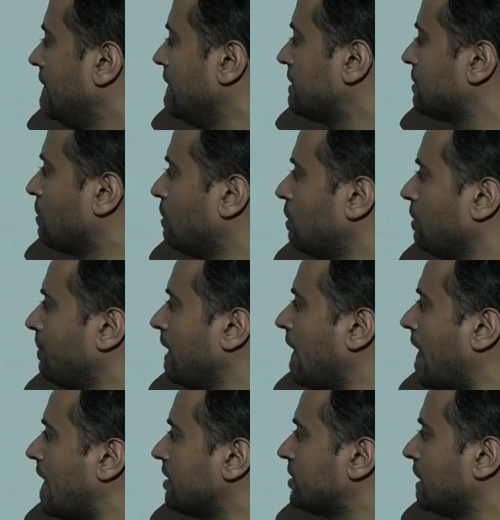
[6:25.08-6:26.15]
is going to be
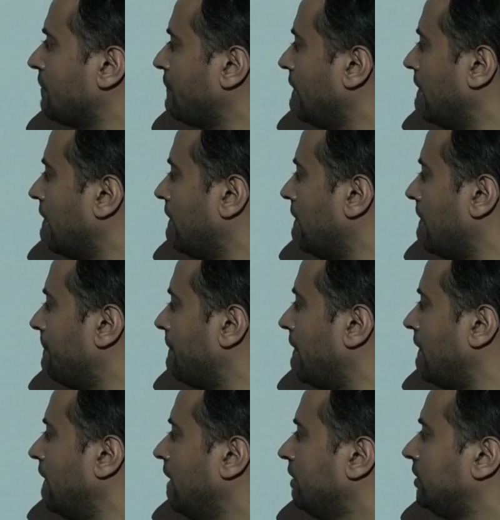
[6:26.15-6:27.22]
answer figure
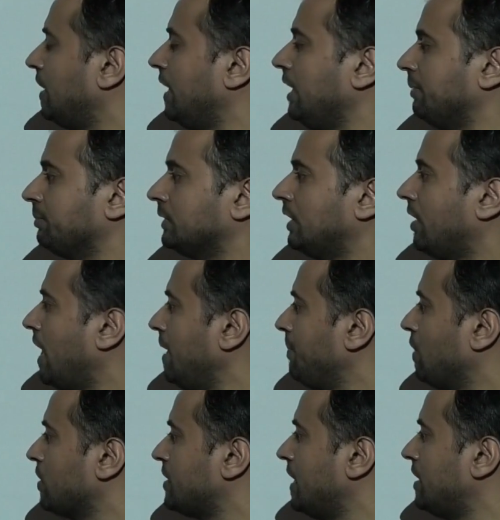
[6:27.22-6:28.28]
number 3, right?
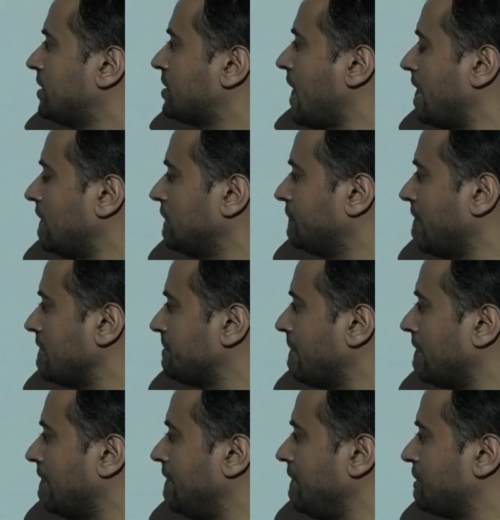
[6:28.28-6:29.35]
Because it satisfies
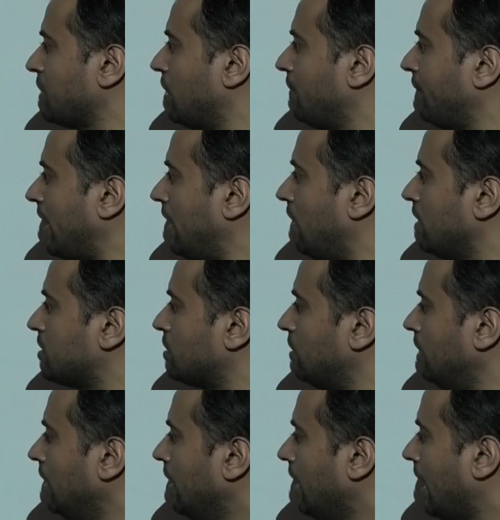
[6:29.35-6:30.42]
my condition of L
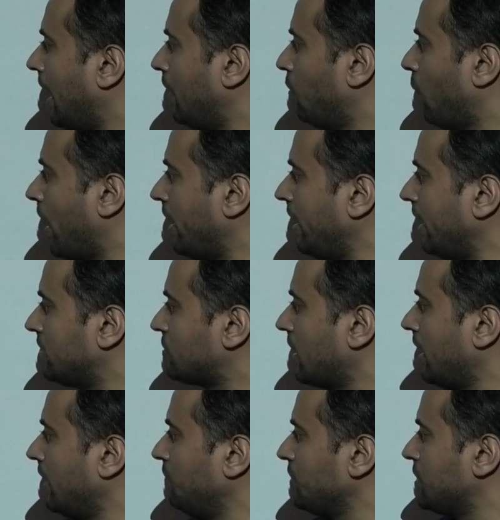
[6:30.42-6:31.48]
also, and one
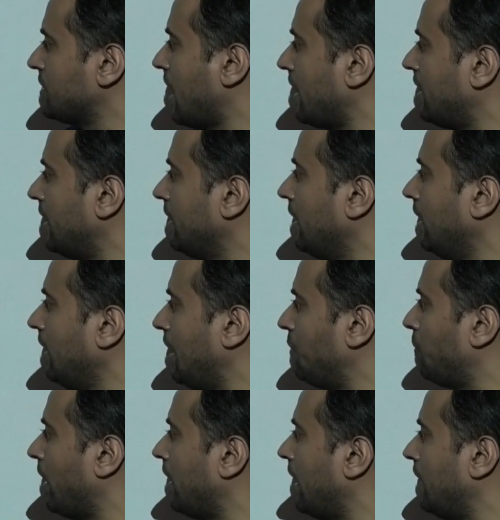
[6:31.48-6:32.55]
extra line which is added here
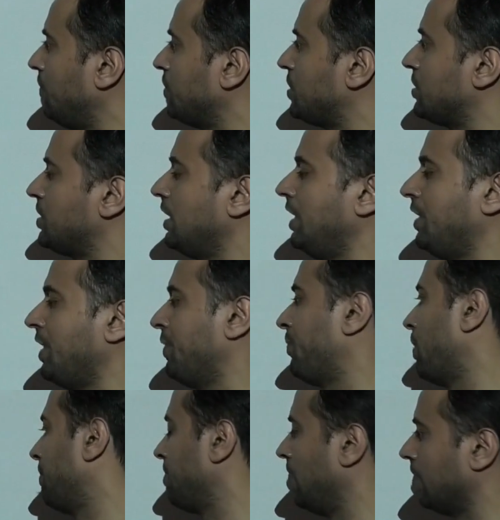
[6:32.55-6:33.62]
and one line which is deleted
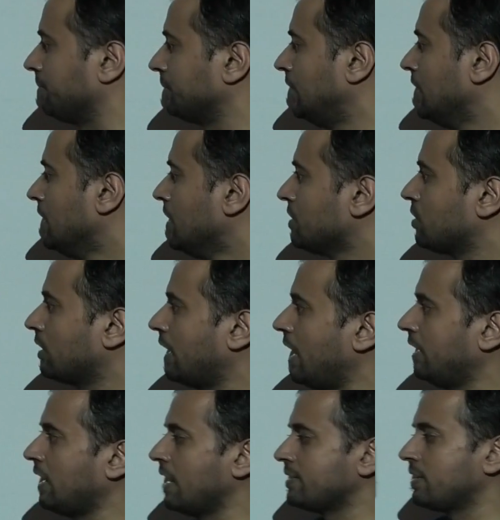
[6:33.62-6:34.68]
from here. So
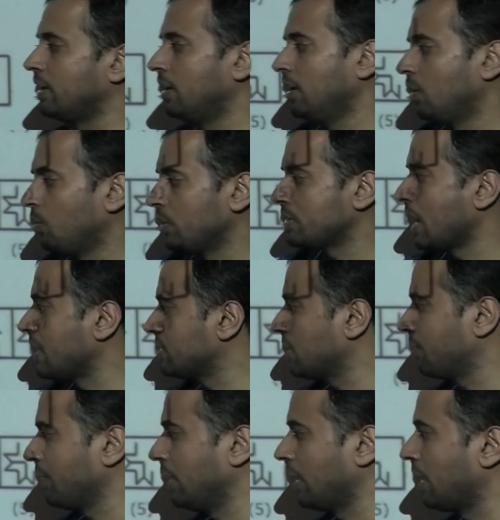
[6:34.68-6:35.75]
correct answer was
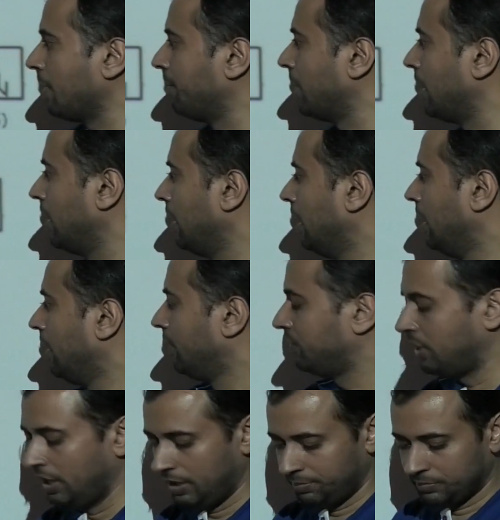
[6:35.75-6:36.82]
answer figure number
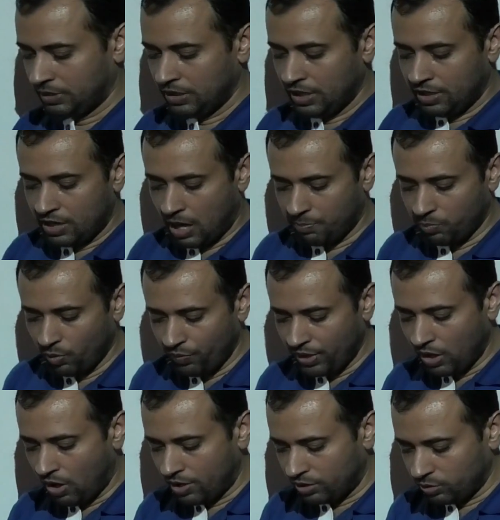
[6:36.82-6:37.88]
3. Now
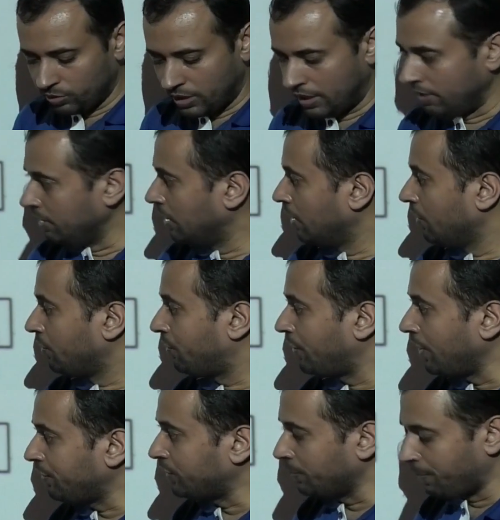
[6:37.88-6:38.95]
moving on to the
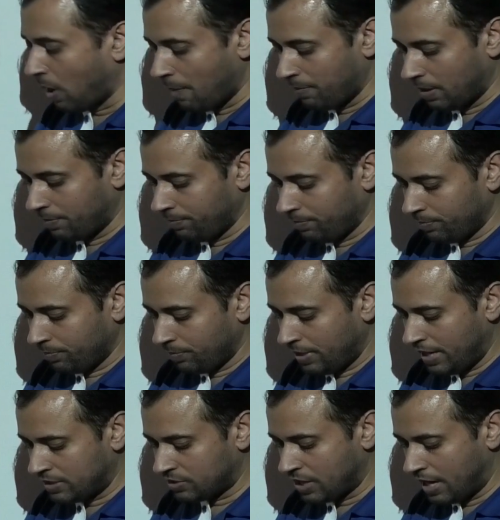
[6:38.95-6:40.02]
5th problem,
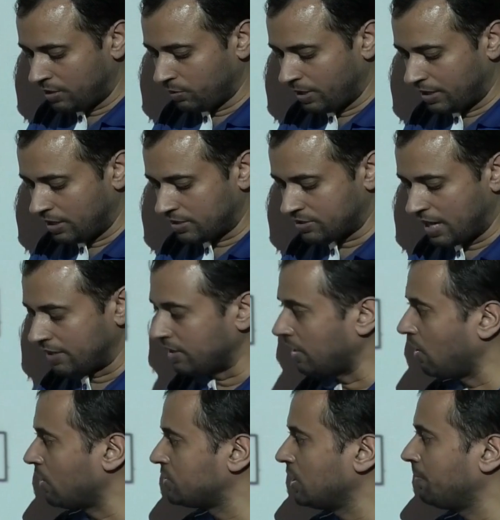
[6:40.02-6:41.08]
let's try to understand the
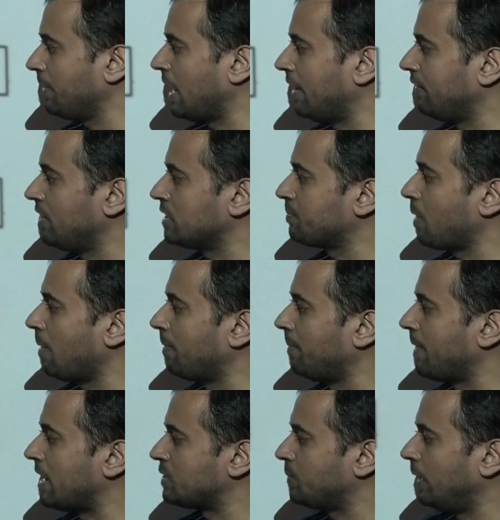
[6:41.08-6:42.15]
logic behind this
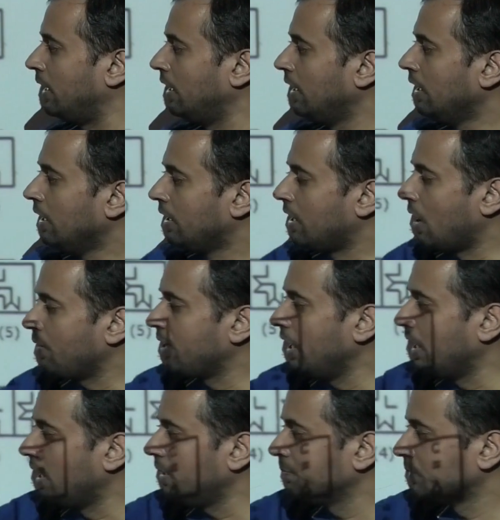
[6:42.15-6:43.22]
problem as well. Now
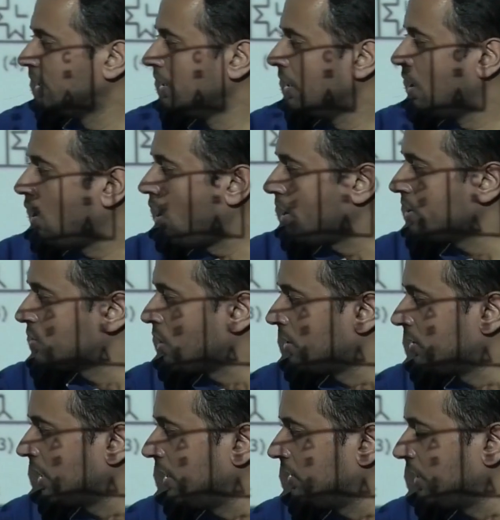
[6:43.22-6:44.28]
here,
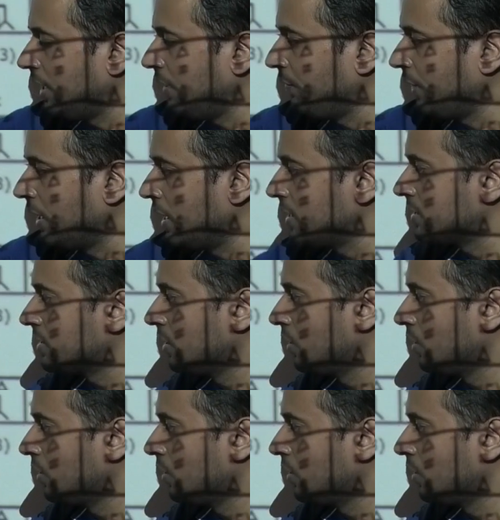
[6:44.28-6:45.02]
horizontal 3 figures,